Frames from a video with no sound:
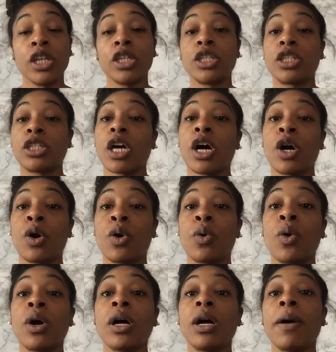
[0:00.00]

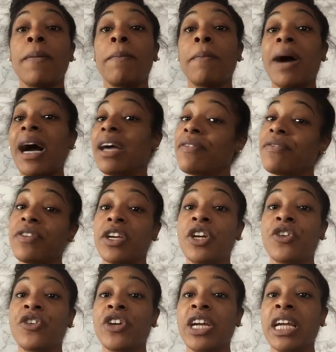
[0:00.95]
So my
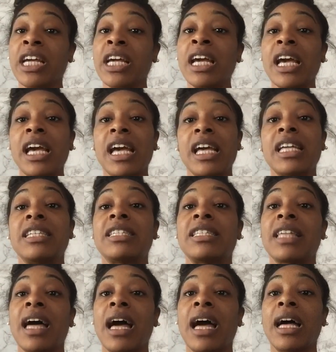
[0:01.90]
theory is
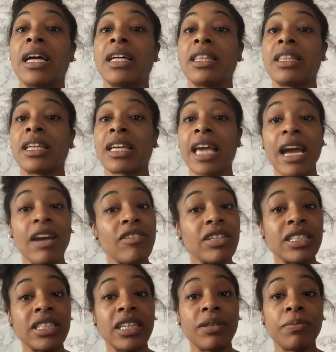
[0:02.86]
that the
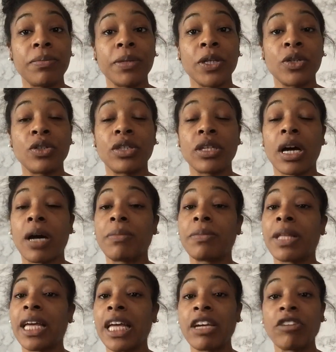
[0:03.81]
keratin
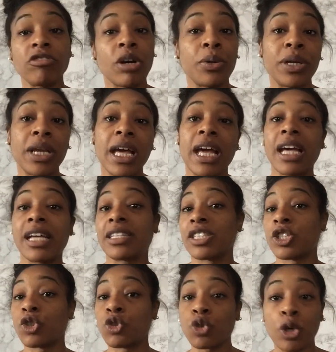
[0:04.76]
buildup, the ingrowing hairs,
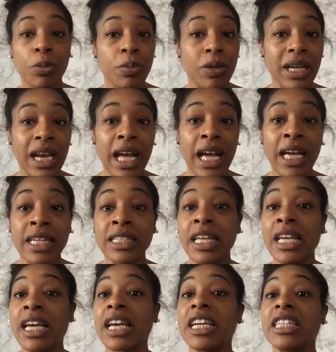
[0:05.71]
the strawberry
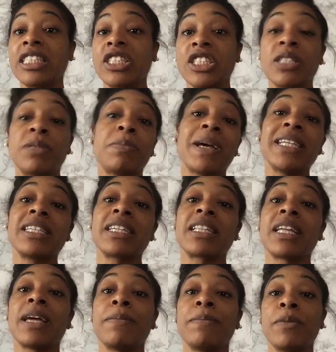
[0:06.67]
legs, it's just
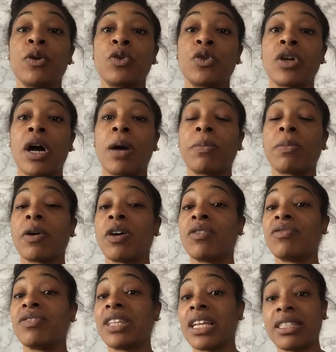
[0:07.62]
basically a buildup
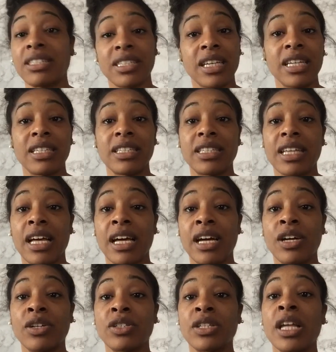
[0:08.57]
of dead skin
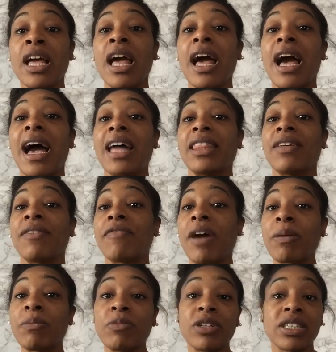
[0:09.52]
cells, and the
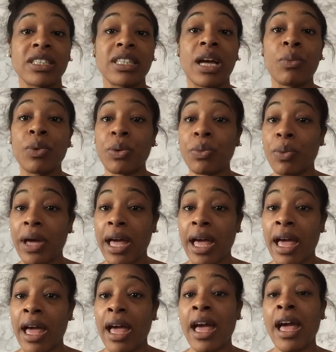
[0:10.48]
fabrics that we
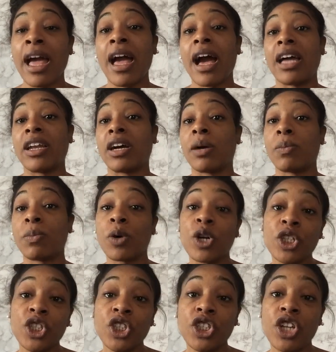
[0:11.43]
wear and our
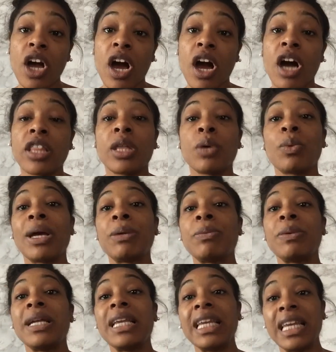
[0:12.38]
posture, the way
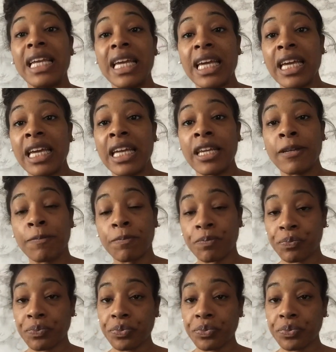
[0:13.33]
we lean,